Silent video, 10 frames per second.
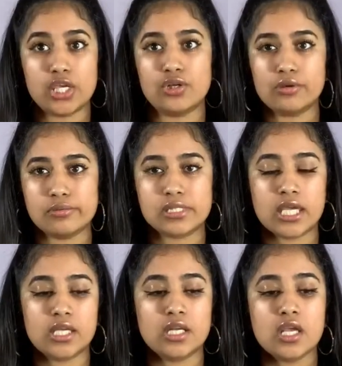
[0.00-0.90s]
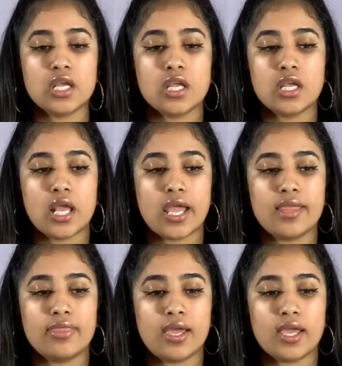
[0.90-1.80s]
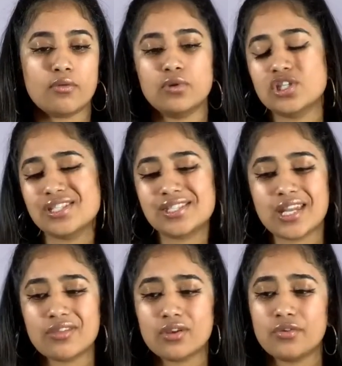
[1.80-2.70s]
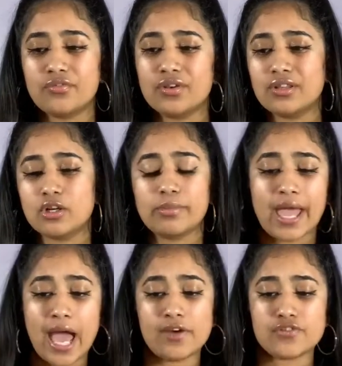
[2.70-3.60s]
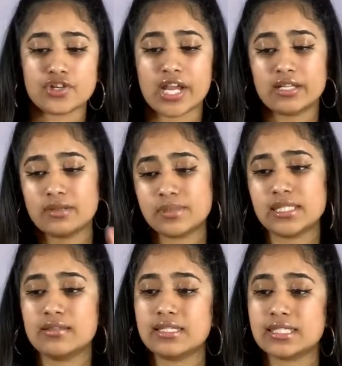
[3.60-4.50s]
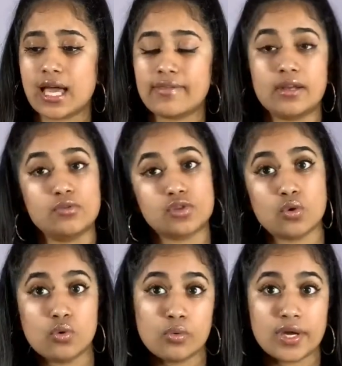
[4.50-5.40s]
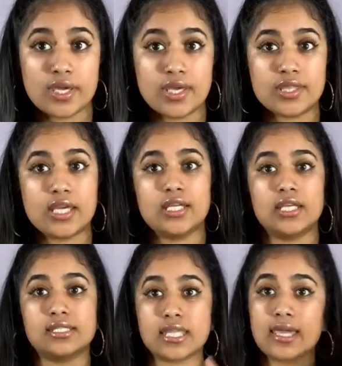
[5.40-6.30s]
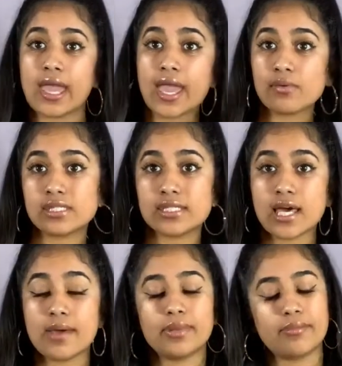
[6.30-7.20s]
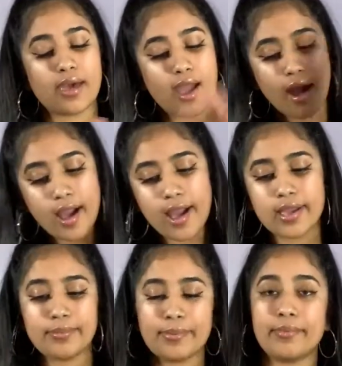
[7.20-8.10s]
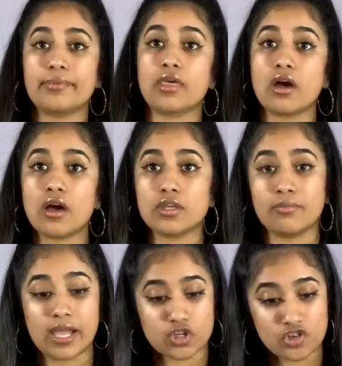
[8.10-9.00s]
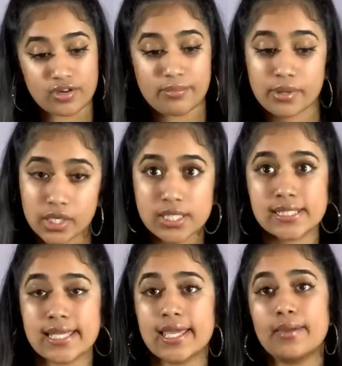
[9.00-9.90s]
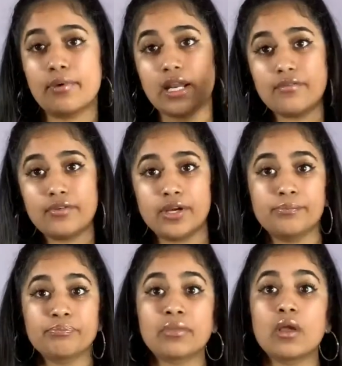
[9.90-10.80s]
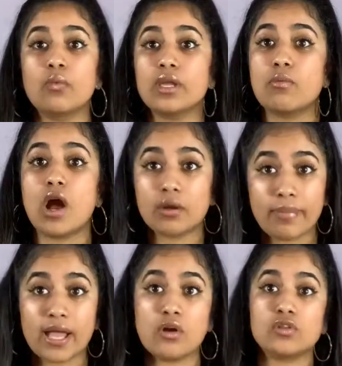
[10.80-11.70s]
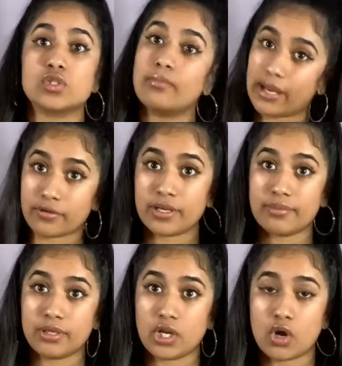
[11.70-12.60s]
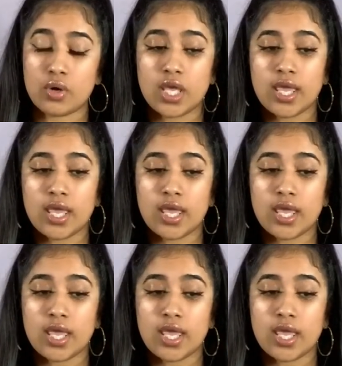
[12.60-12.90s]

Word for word: You know what I'm saying? And like we just stayed there for a little bit after. I ended up seeing this guy that I was cool with and he's like, hey, what's up? And I'm like, hi, blah, blah, blah. You match short in person, whatever we walk back to my crib, you know.